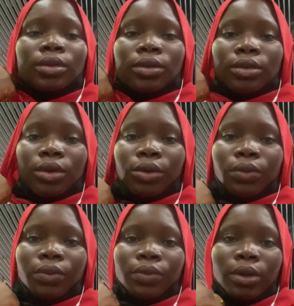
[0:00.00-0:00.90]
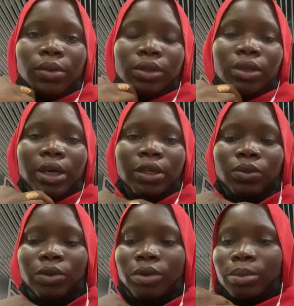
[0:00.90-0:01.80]
So, I'll see you
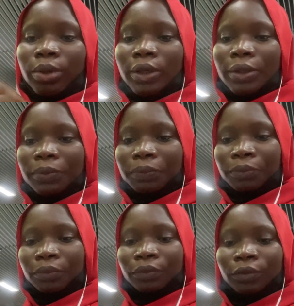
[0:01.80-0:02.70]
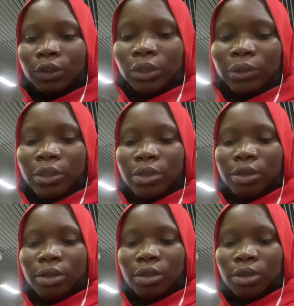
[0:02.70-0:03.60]
guys when we board. I'll just
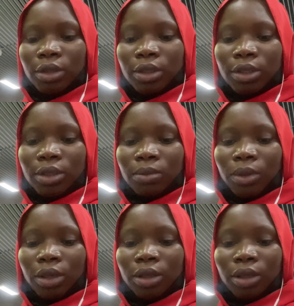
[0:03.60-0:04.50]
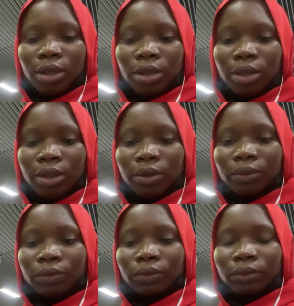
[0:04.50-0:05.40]
continue eating my cake.
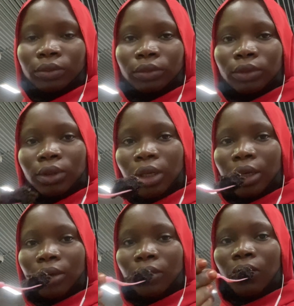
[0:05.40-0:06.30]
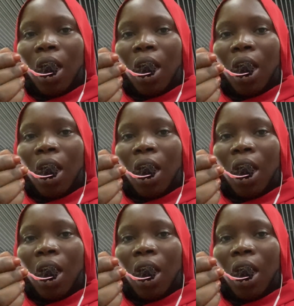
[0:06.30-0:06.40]
And,